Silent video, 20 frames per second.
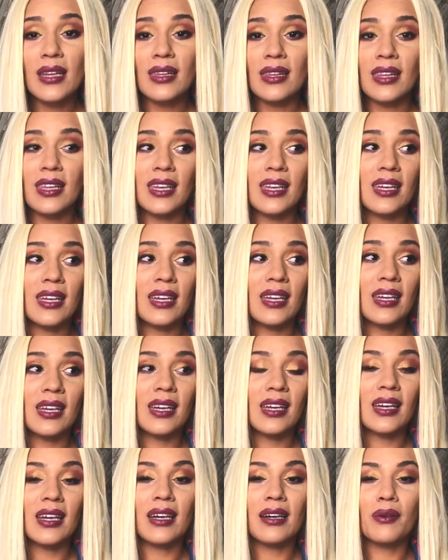
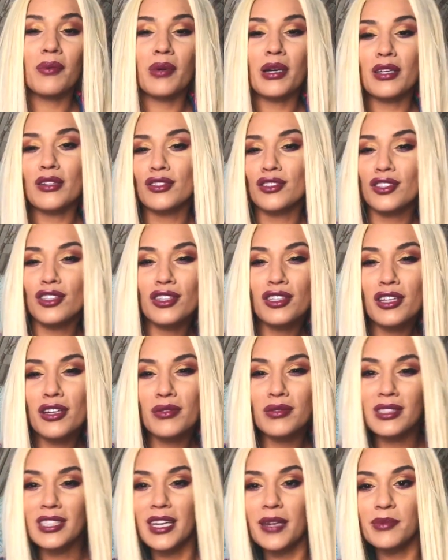the what you should know
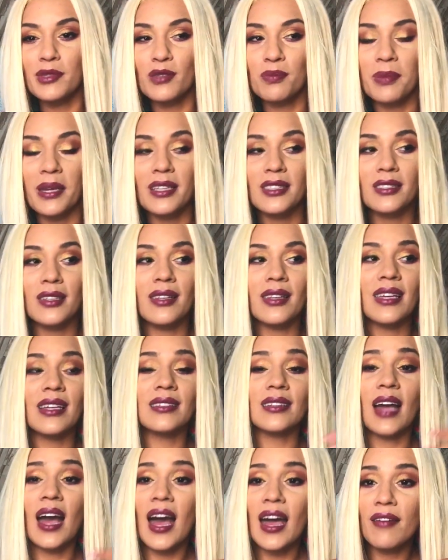tips based on things
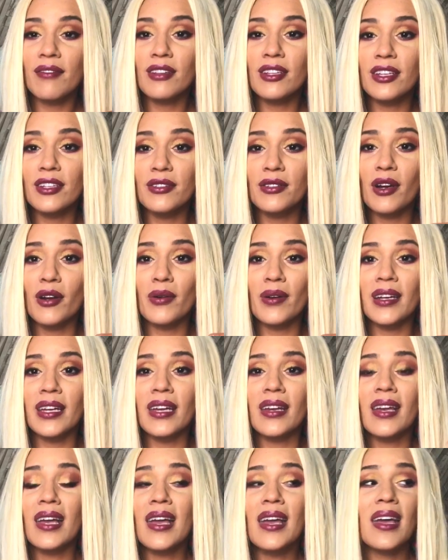that I've learned
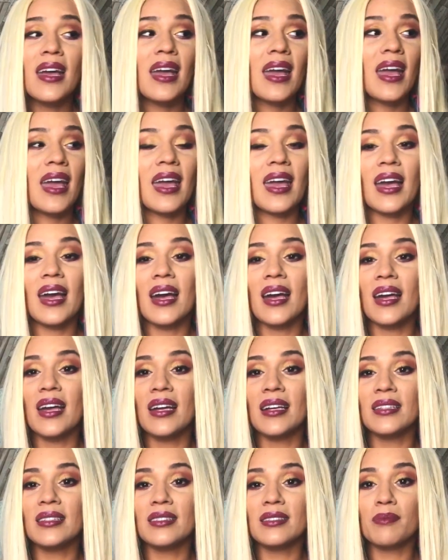already,
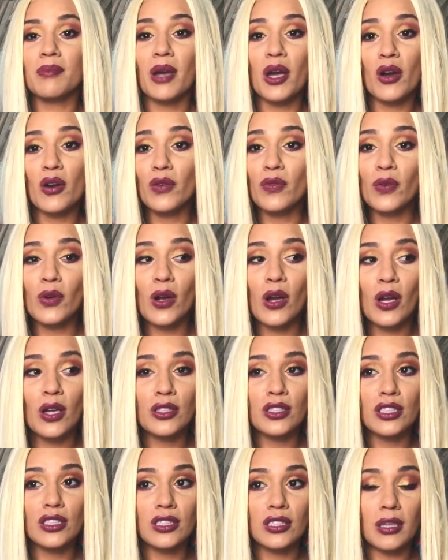and my overall
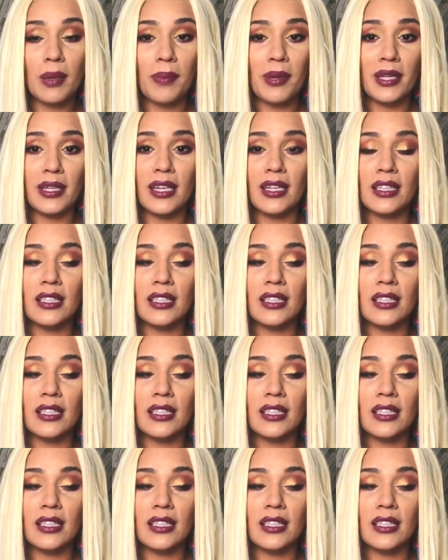just opinion.